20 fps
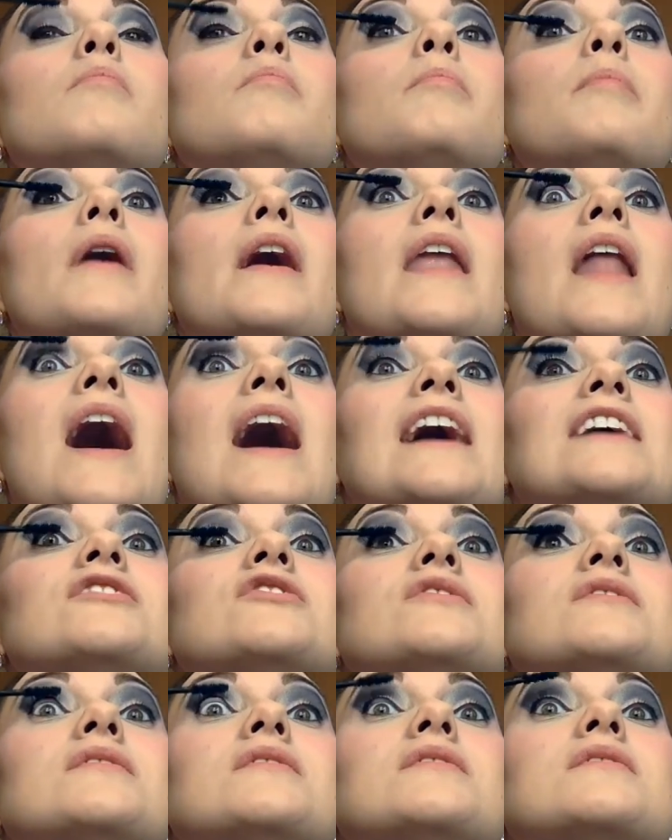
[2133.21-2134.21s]
but
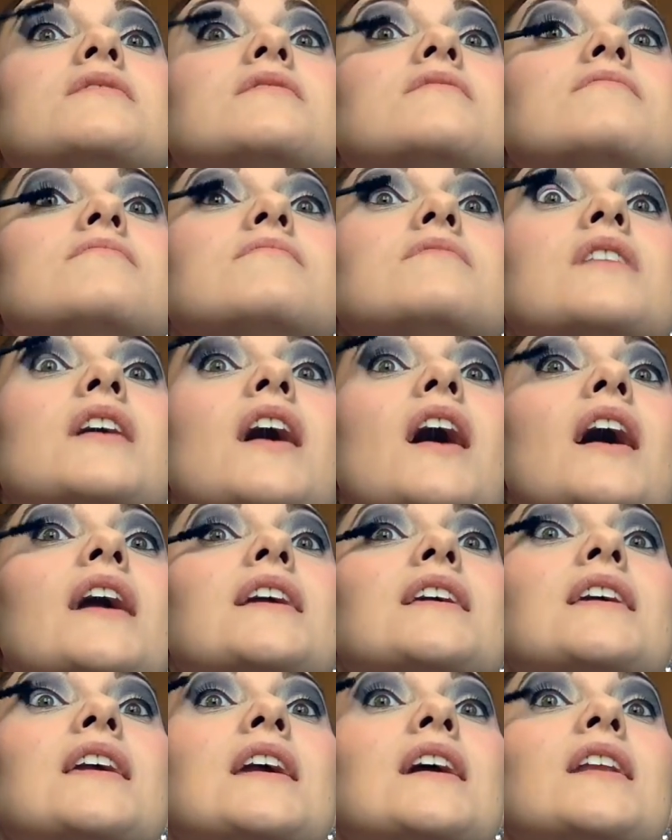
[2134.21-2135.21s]
I
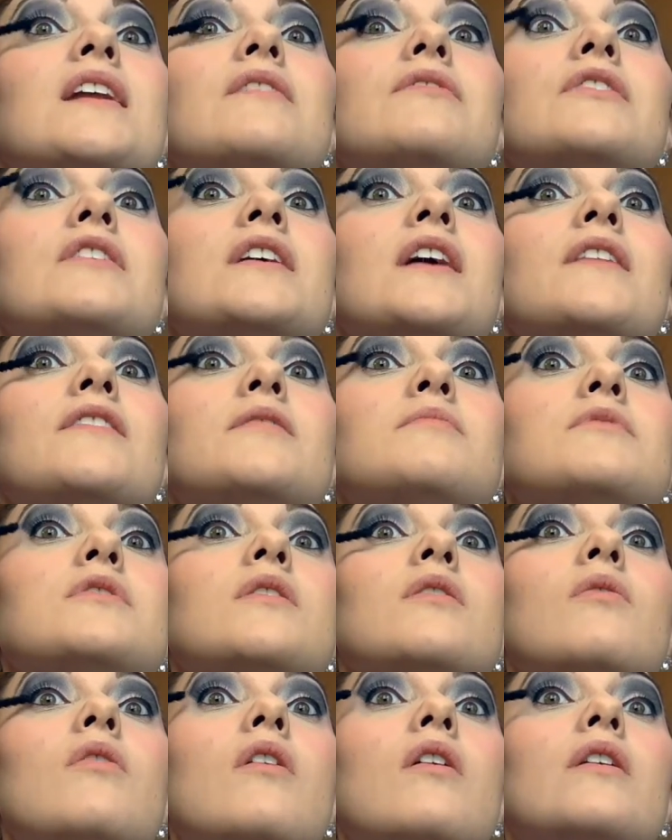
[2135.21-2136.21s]
can't ever get them to
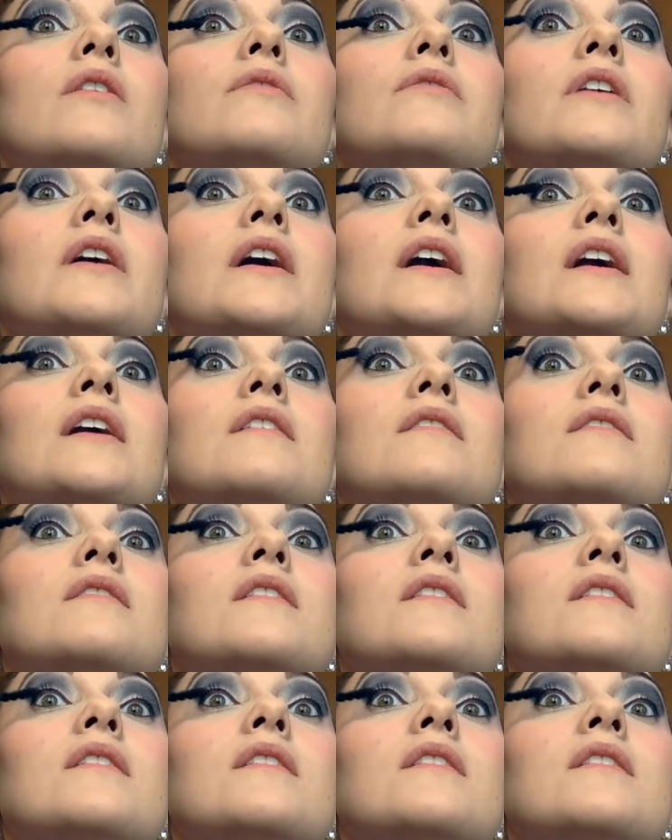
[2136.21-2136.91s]
go on right.